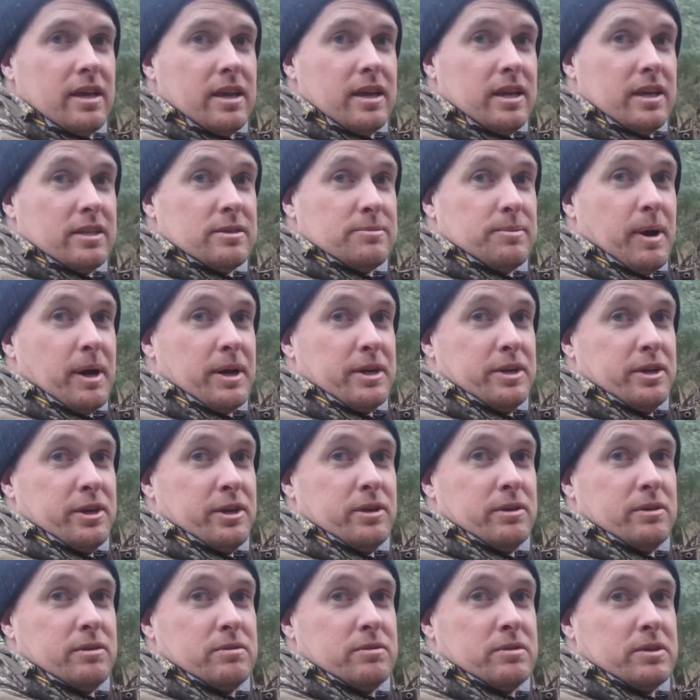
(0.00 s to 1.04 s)
is my
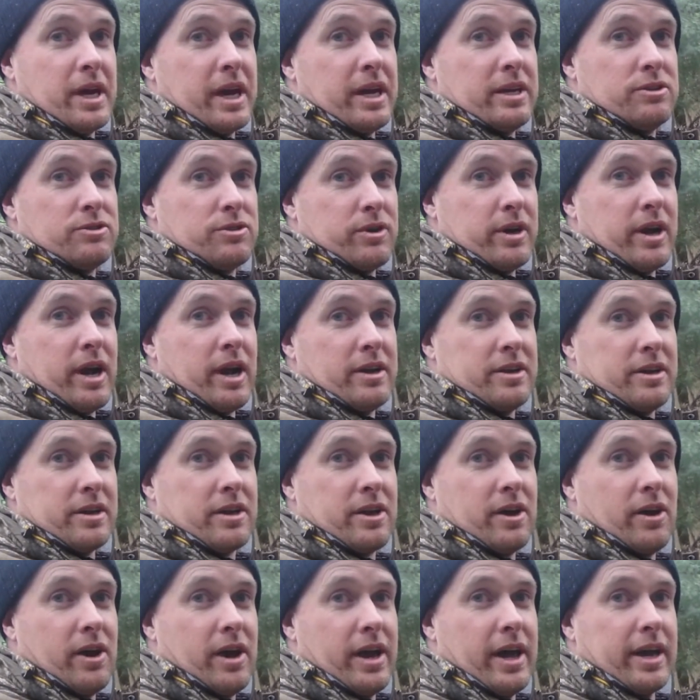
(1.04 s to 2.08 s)
new Daintree Hunter
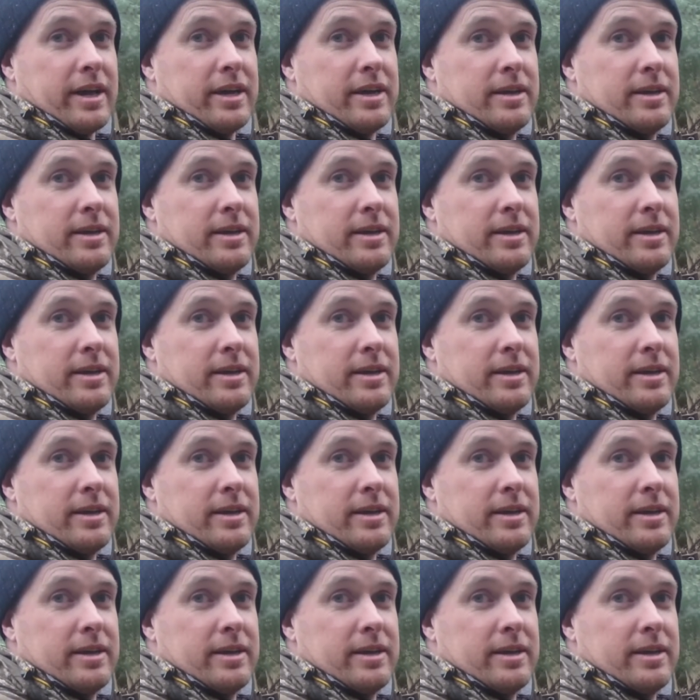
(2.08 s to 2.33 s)
kayak.